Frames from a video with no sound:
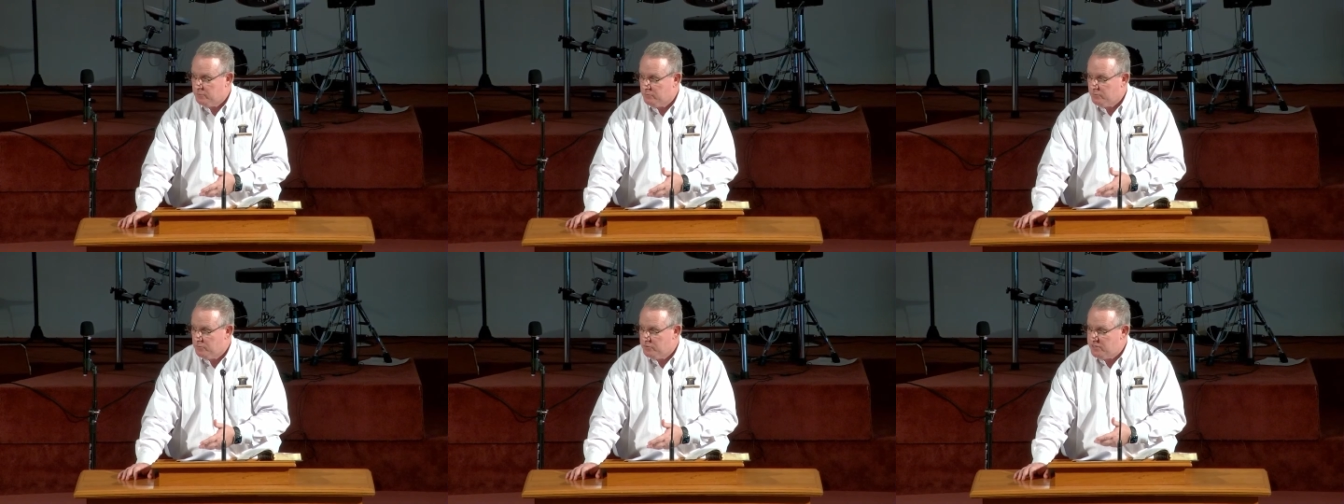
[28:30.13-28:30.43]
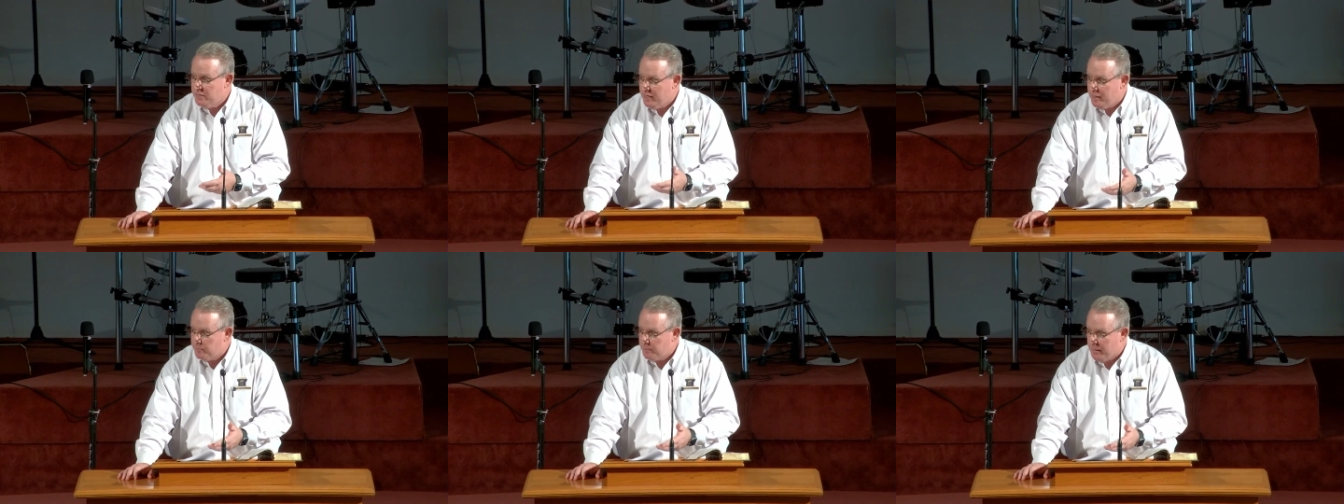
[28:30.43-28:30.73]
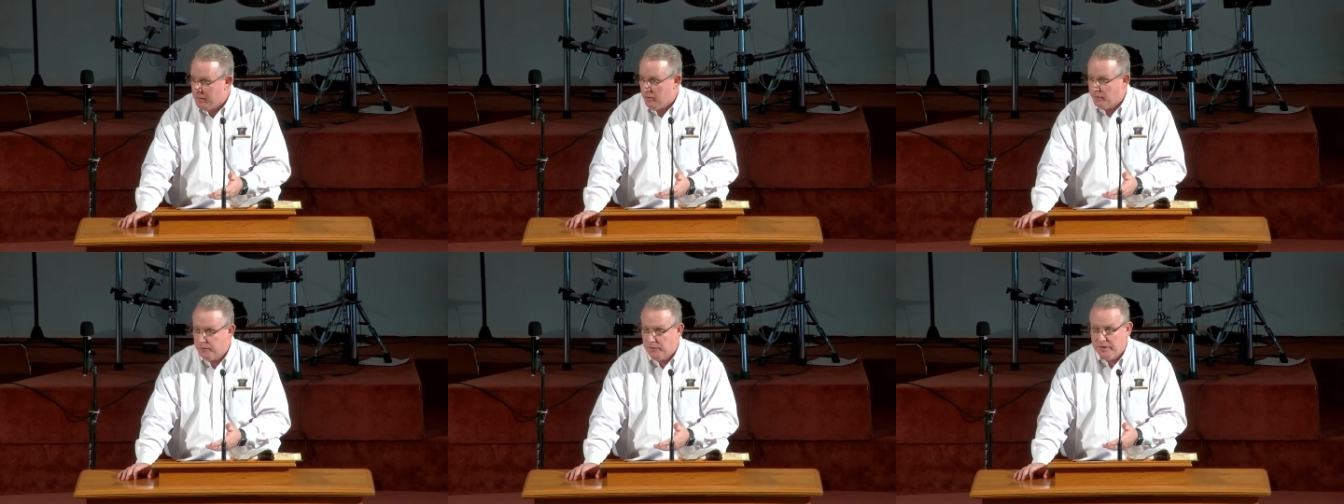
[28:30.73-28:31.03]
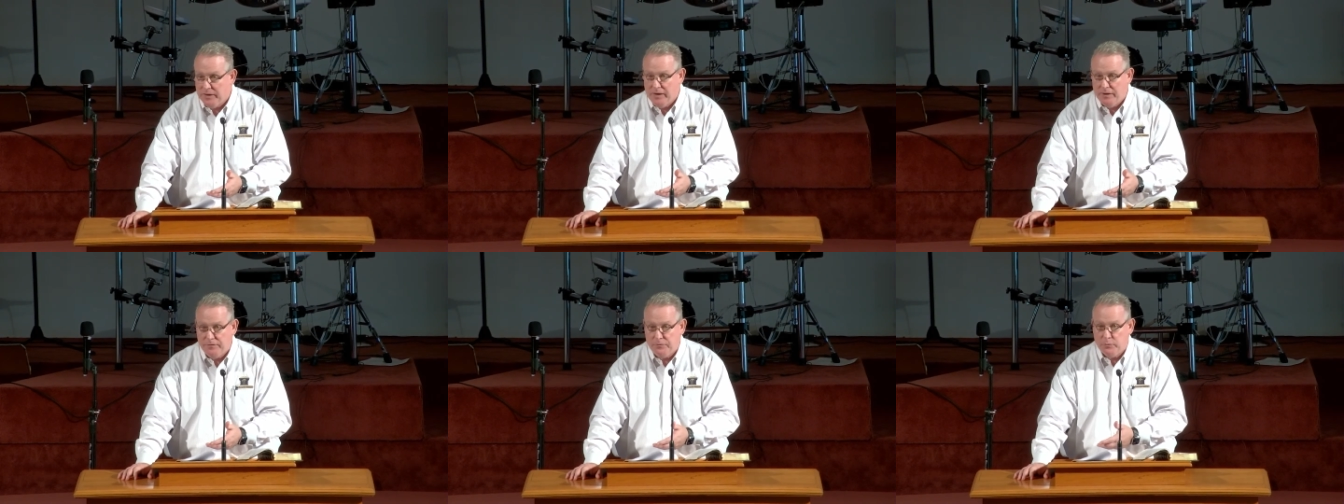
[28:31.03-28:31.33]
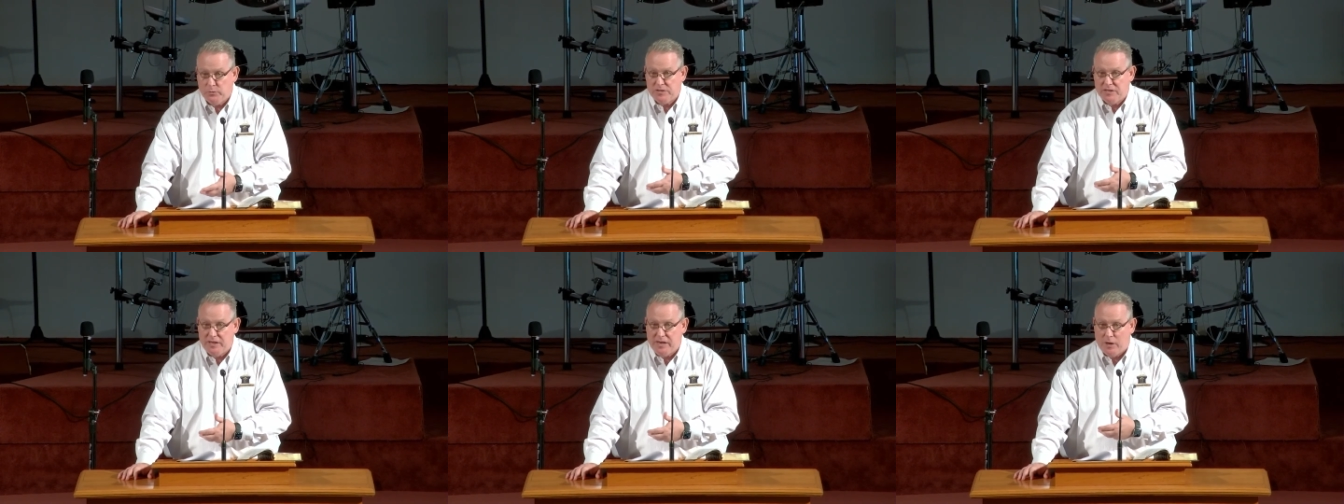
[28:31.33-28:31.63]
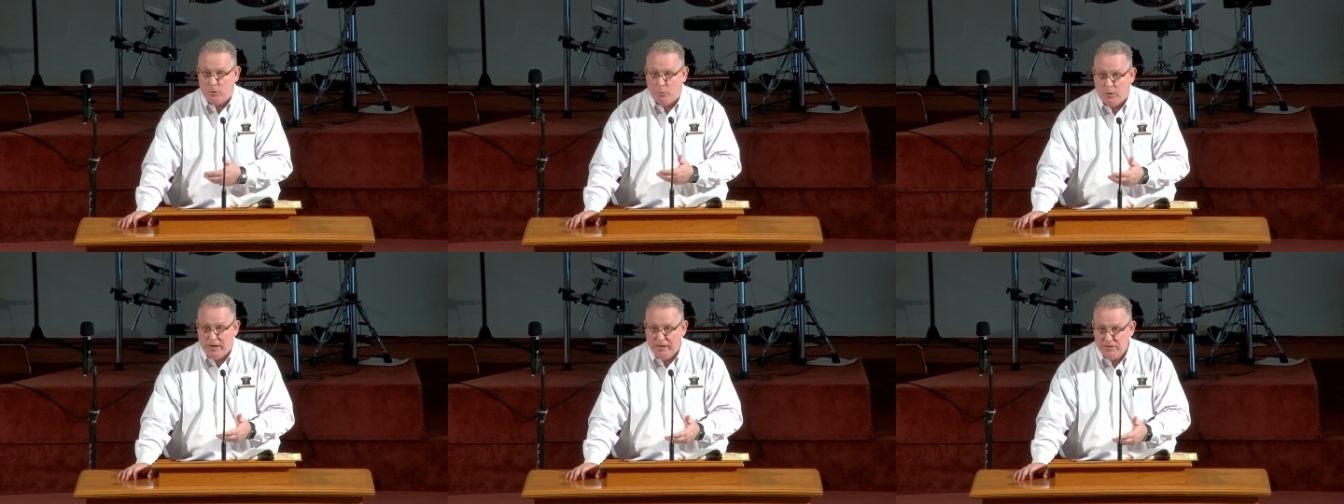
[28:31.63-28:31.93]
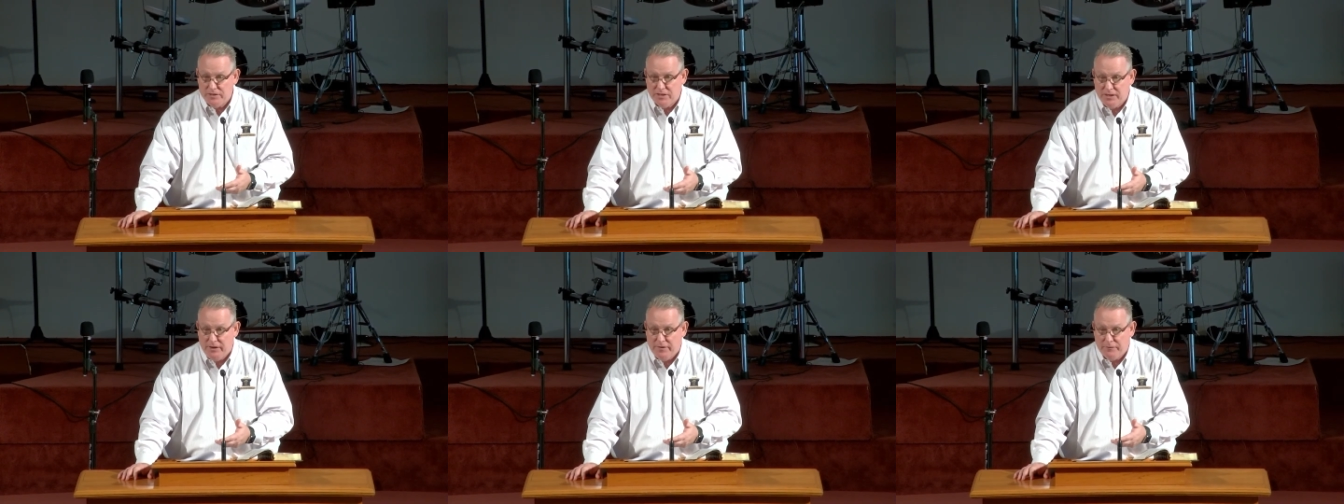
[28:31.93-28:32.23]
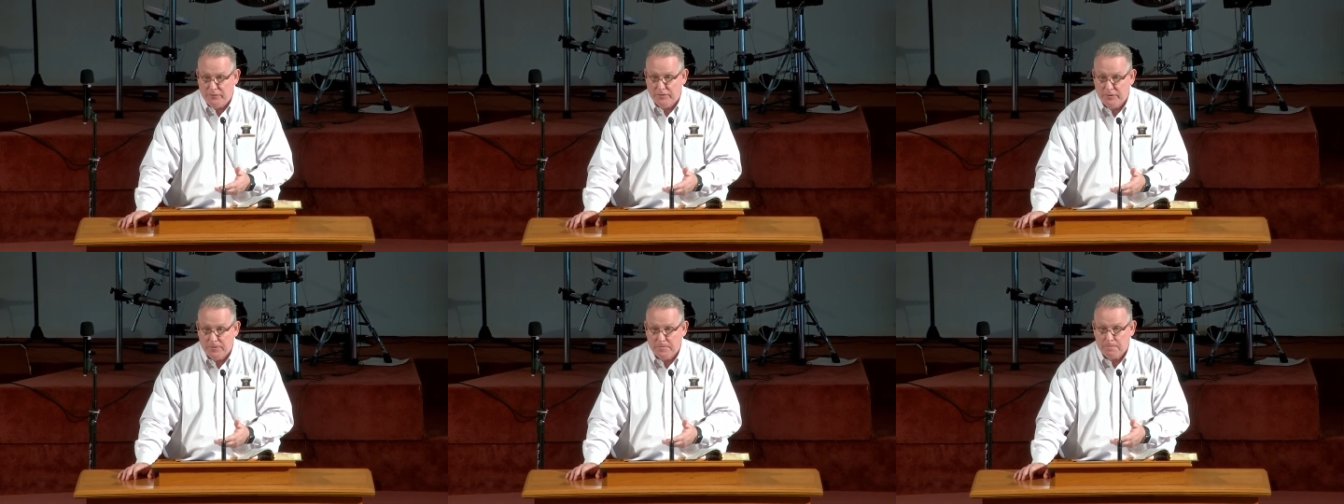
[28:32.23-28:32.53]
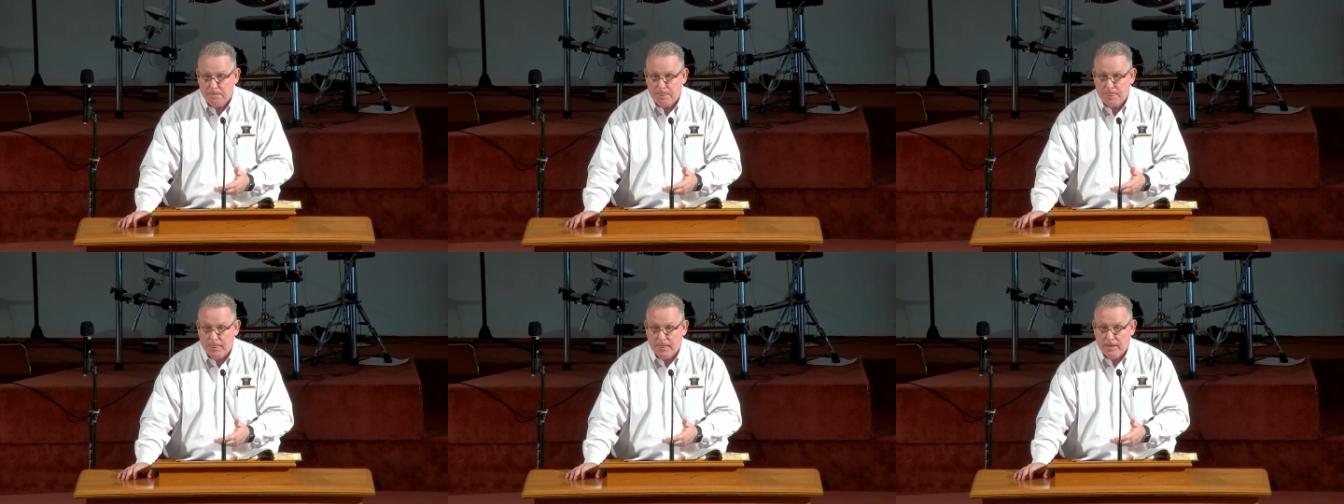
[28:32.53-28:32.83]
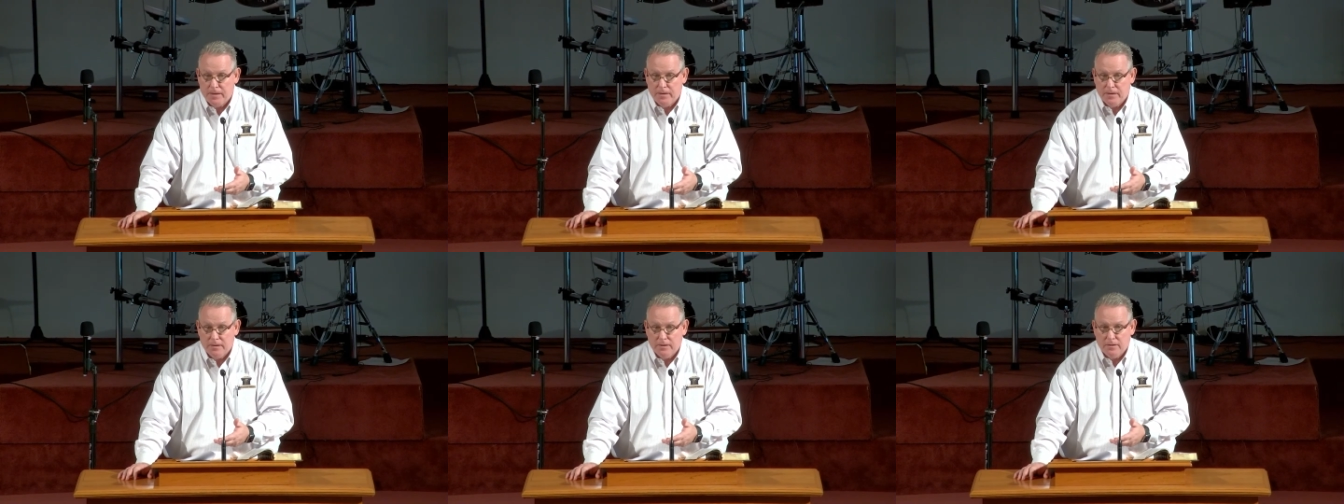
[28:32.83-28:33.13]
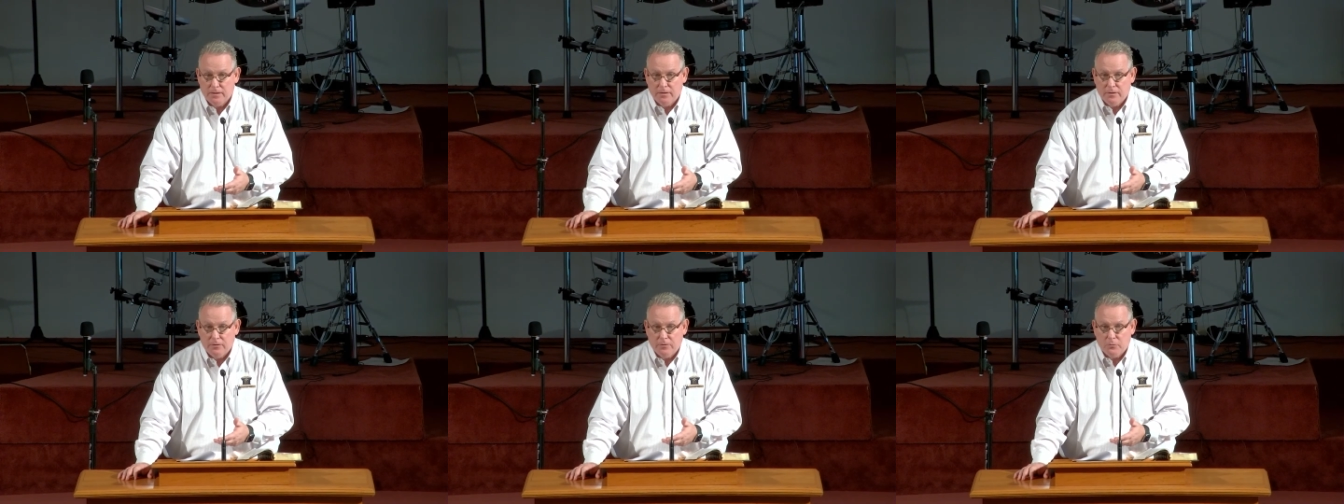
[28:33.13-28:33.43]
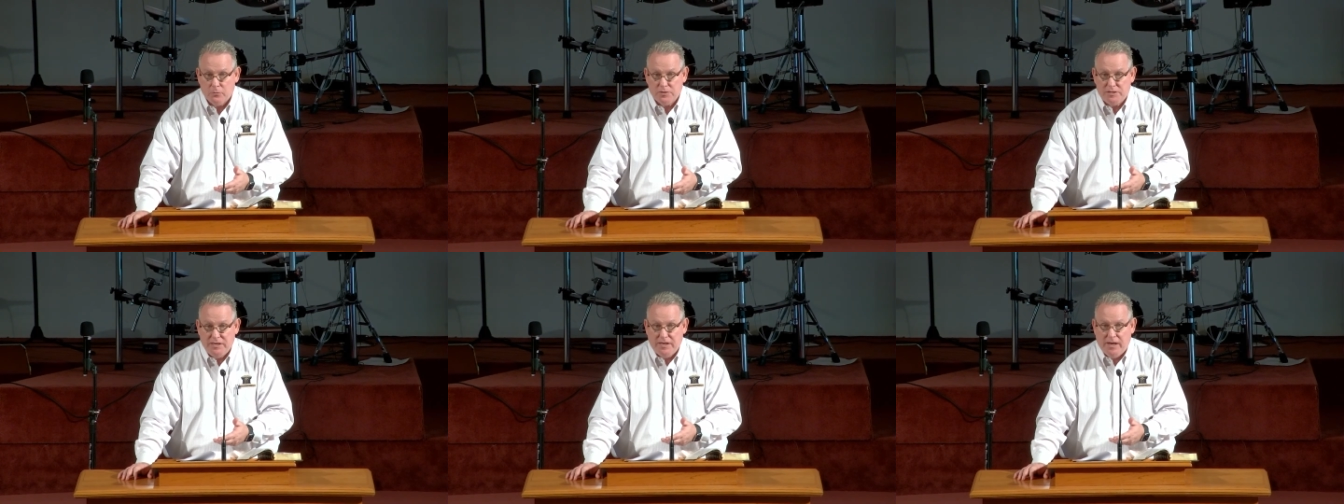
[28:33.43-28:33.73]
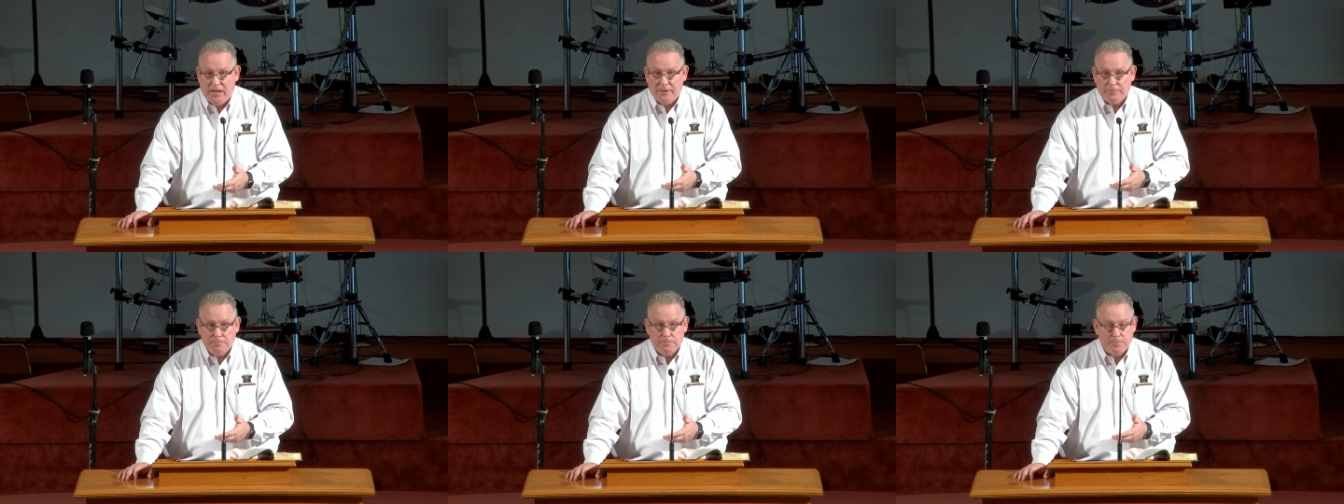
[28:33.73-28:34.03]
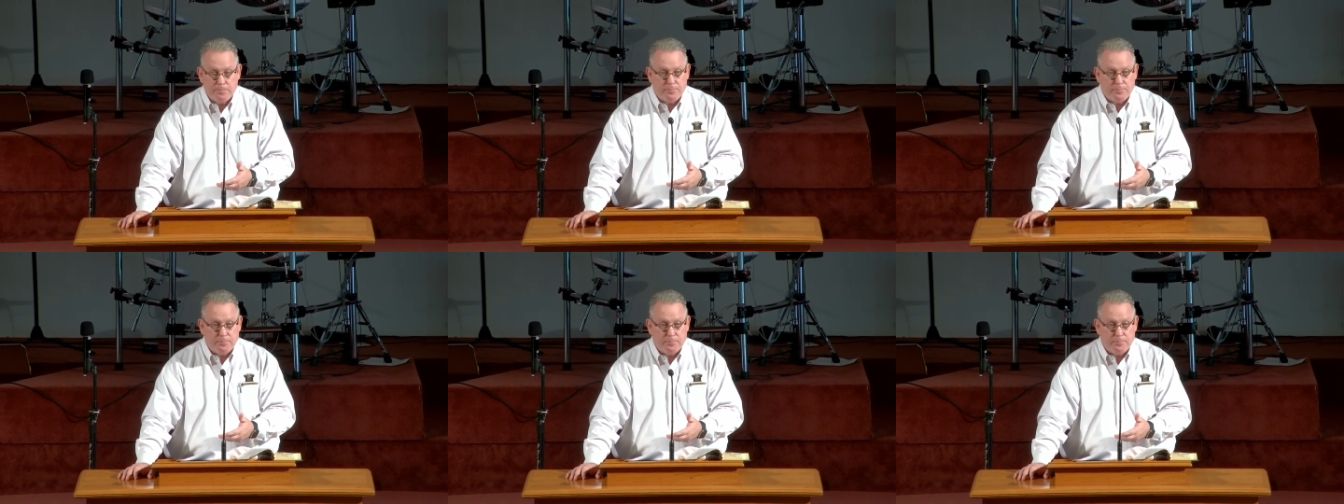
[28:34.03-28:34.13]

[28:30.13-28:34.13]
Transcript: Was he not powerful enough? Was he not wise enough? Was he not